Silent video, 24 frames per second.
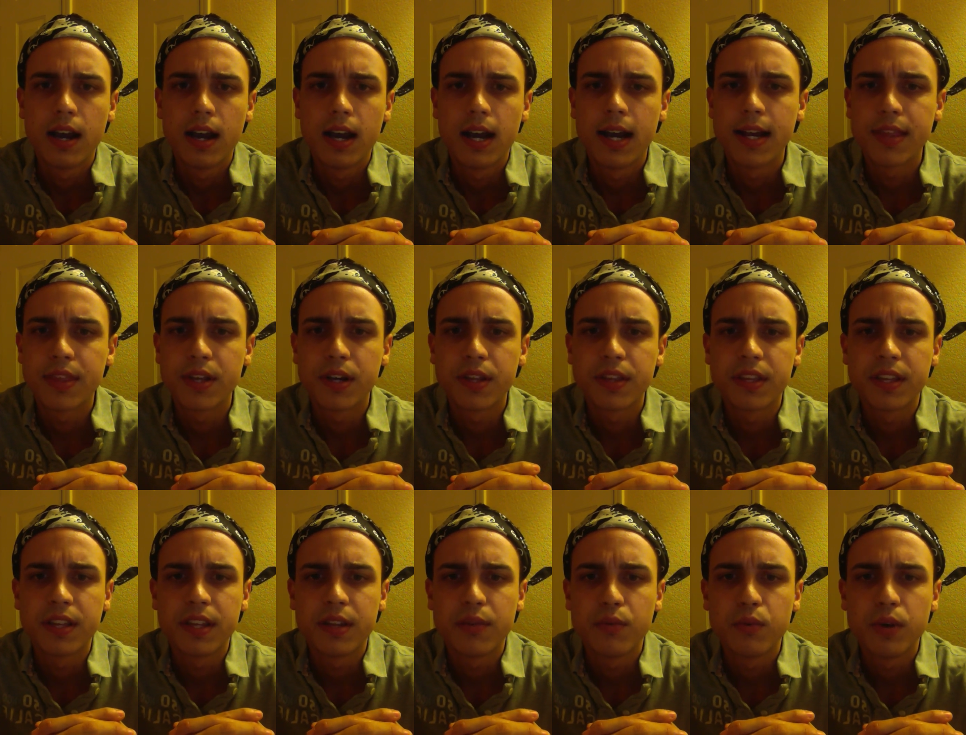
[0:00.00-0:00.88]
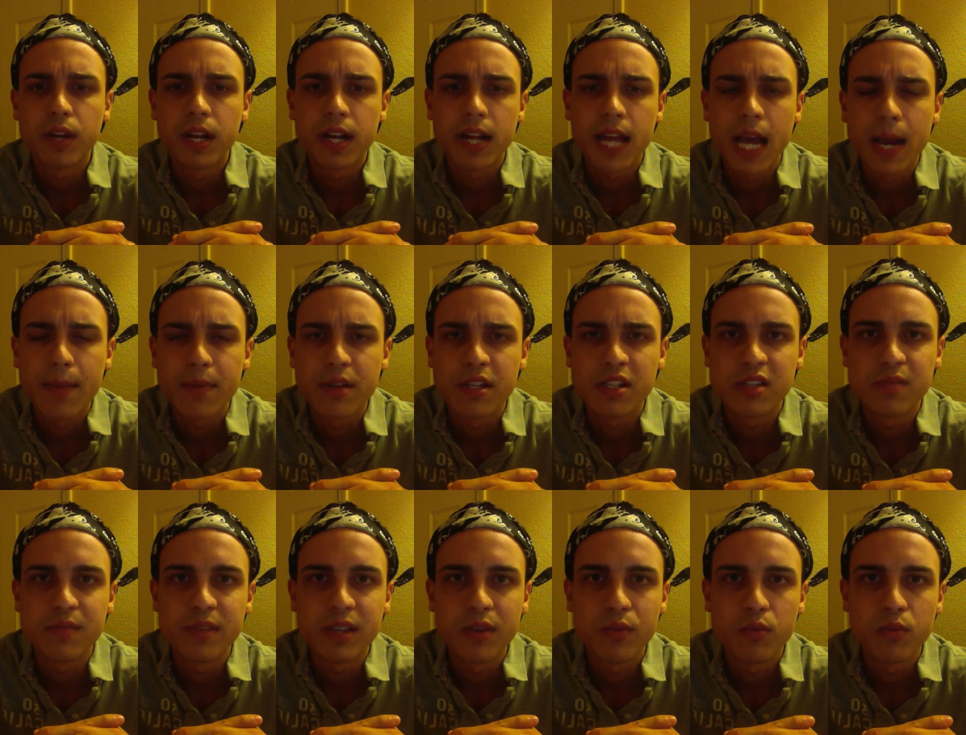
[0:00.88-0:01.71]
I thought that what had happened to me